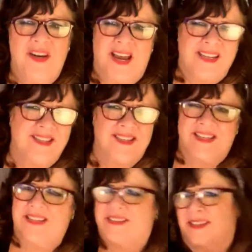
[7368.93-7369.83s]
Nice,
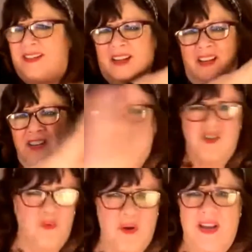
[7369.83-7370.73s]
decent, just
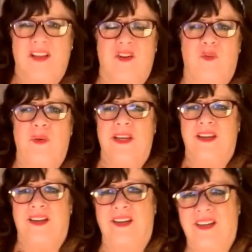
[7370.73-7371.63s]
a regular
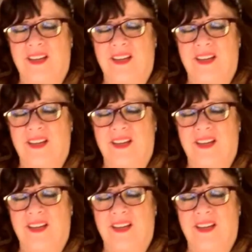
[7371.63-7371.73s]
week?